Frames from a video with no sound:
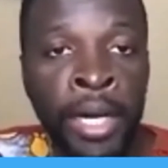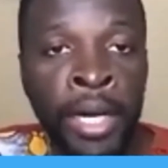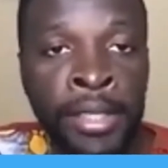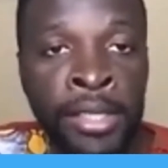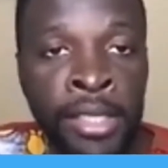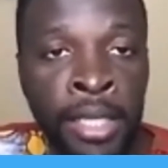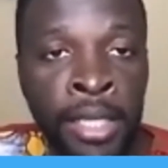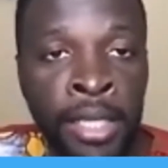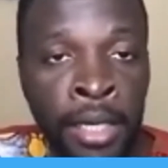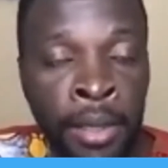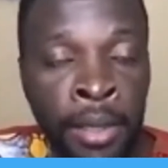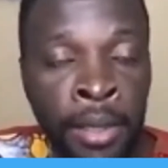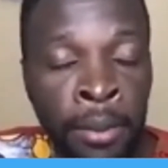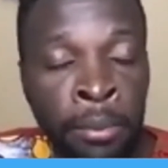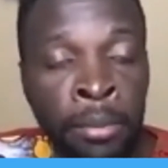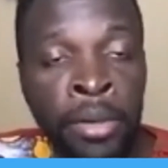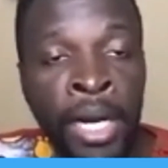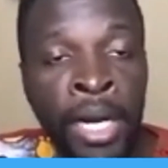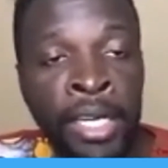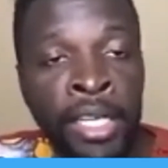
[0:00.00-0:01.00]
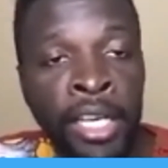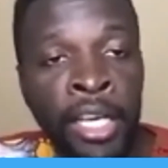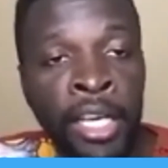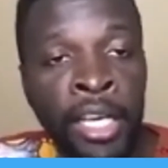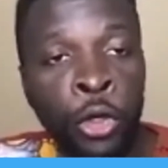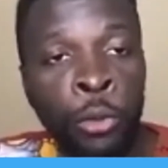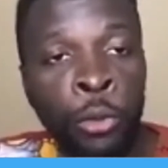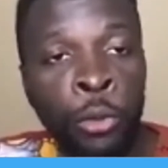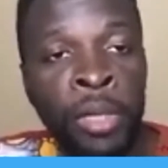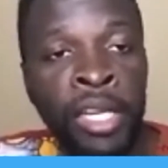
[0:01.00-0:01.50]
at
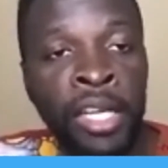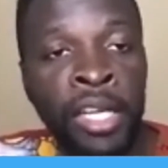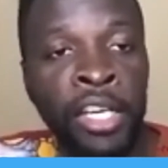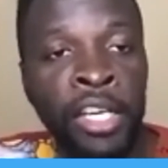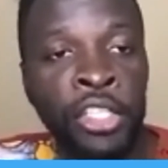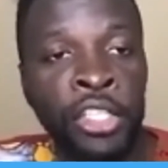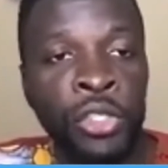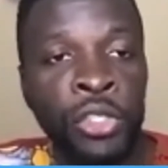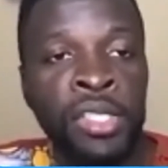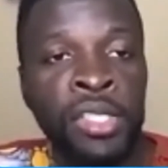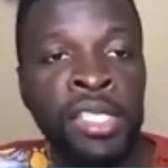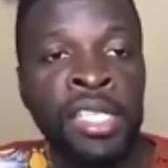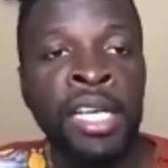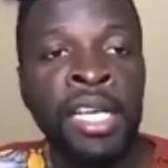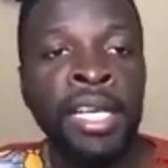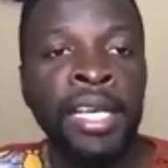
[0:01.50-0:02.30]
Randiek Communications,